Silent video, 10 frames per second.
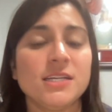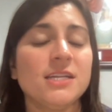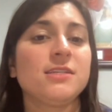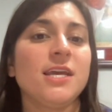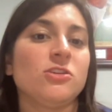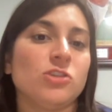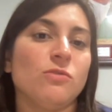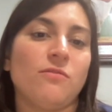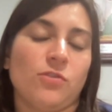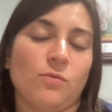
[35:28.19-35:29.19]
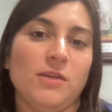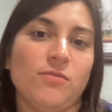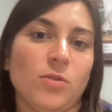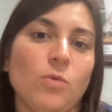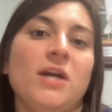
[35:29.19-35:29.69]
did take two of three
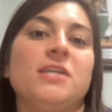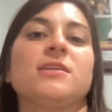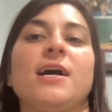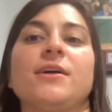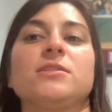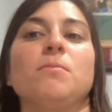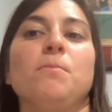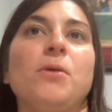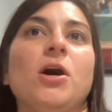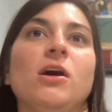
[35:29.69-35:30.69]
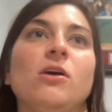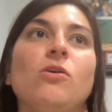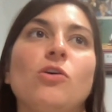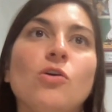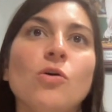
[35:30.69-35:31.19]
from the White Sox, but
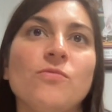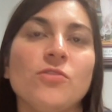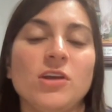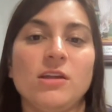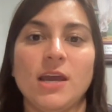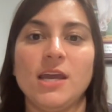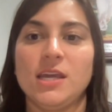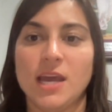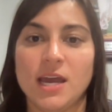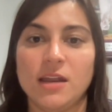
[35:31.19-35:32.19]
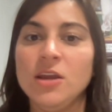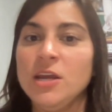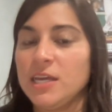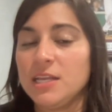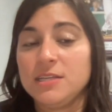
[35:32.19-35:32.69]
hopefully they can
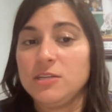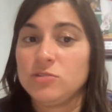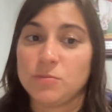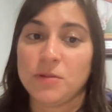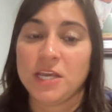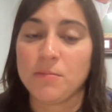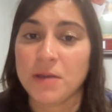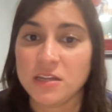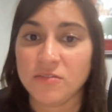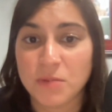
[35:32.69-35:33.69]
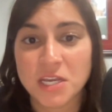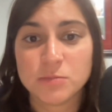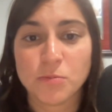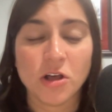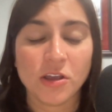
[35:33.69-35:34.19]
continue to play competitive
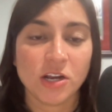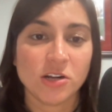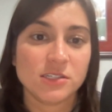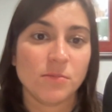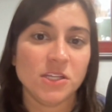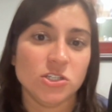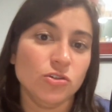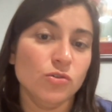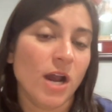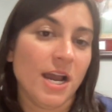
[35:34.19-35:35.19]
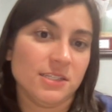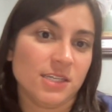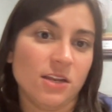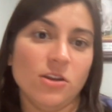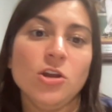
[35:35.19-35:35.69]
baseball here and some of these new guys
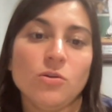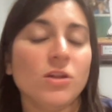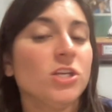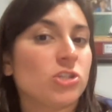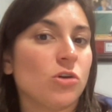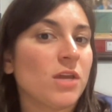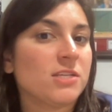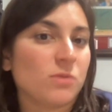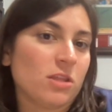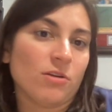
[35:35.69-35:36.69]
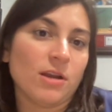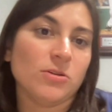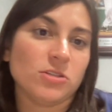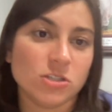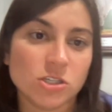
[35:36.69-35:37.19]
can really showcase what they're
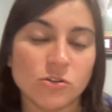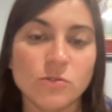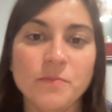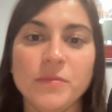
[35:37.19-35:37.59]
able to do.